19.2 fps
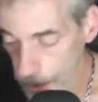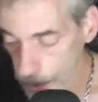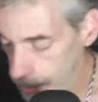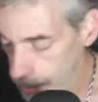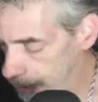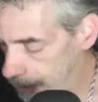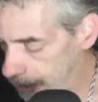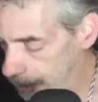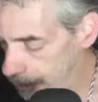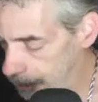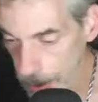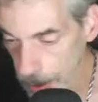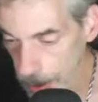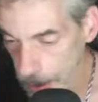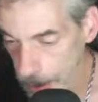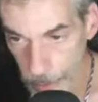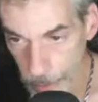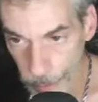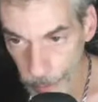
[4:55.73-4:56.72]
different
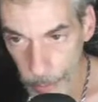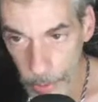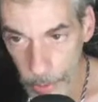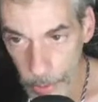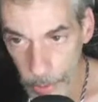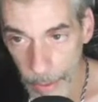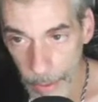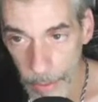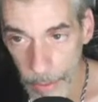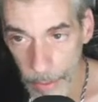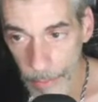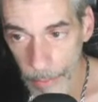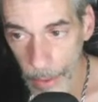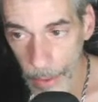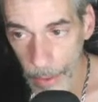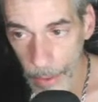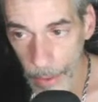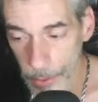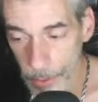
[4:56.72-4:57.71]
perspective. And I like this deck a
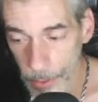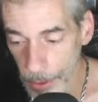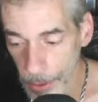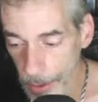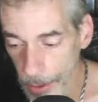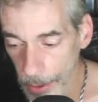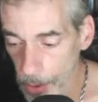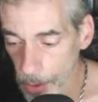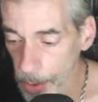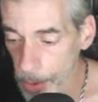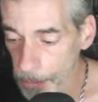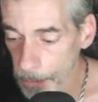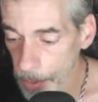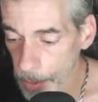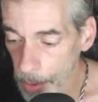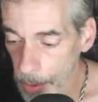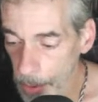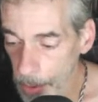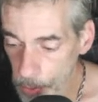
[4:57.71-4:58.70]
lot. So I thought,
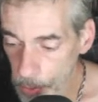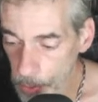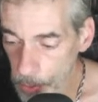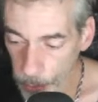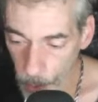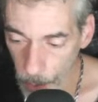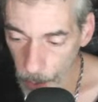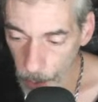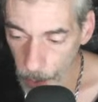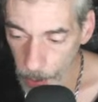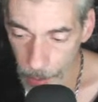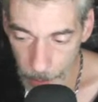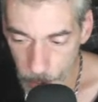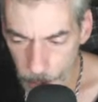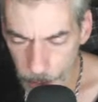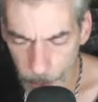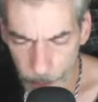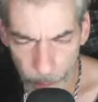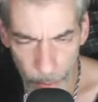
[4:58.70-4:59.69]
why not? I'm sort
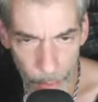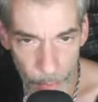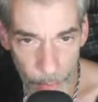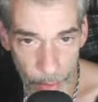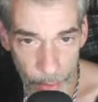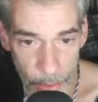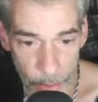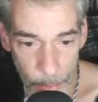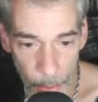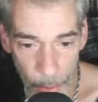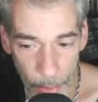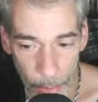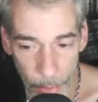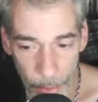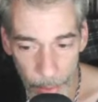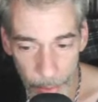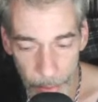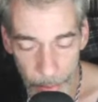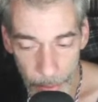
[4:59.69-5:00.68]
of divinely
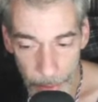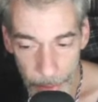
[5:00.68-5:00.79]
inspired. I